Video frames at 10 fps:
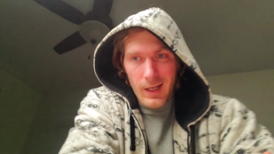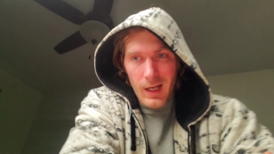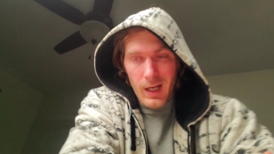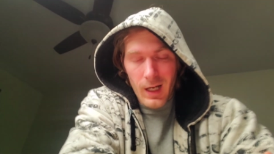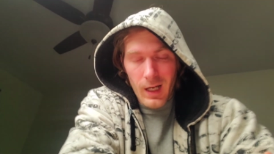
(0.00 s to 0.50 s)

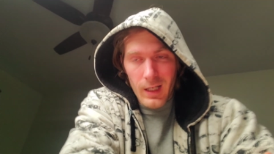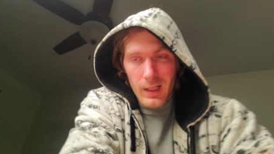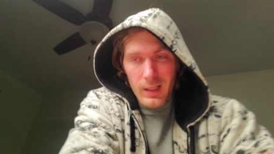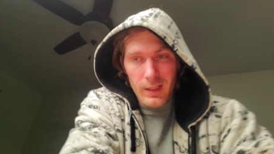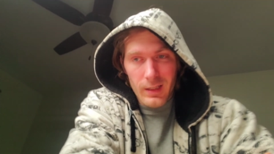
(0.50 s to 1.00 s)

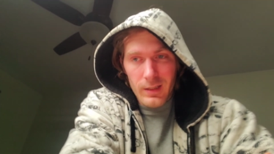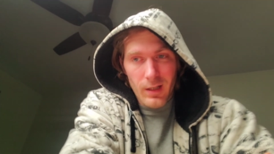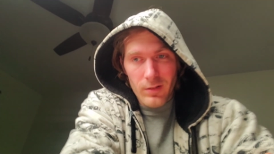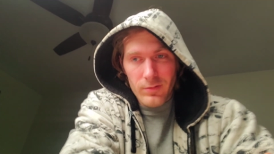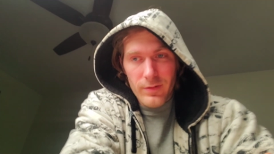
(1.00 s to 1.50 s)
I,
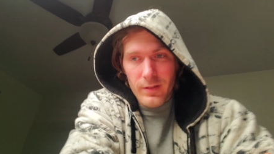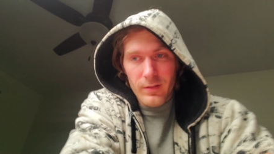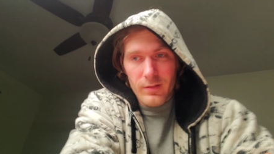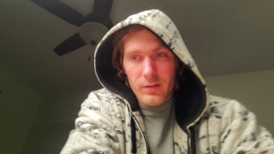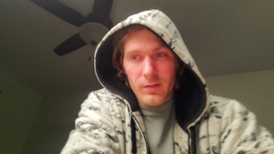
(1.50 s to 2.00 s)
other
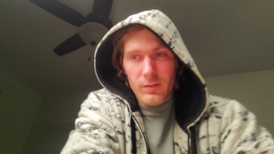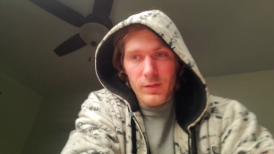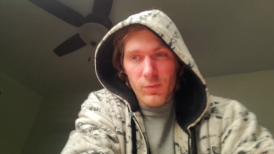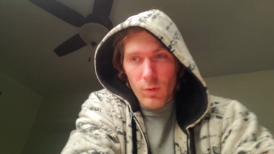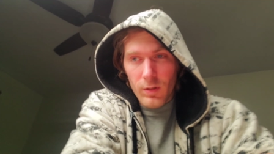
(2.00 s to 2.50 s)
than you know just
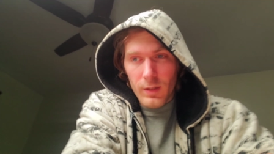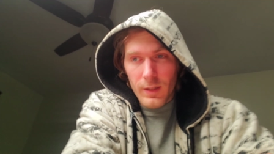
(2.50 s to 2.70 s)
work